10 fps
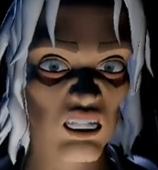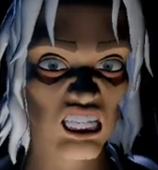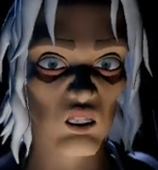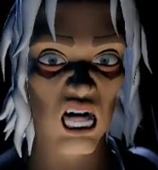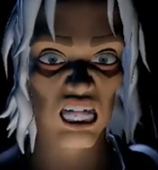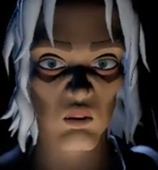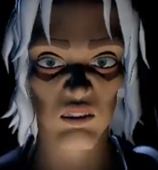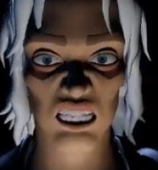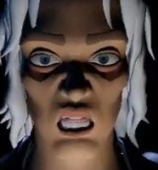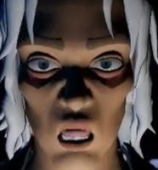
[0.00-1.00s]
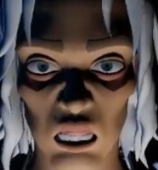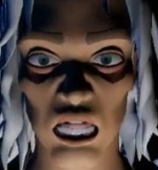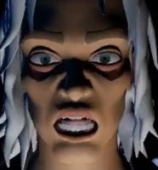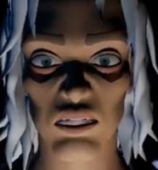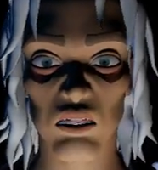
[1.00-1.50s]
and cradle the dog.
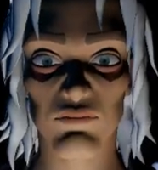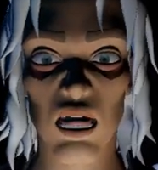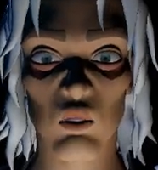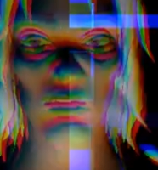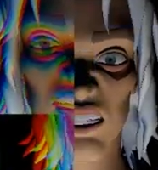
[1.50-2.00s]
The mouth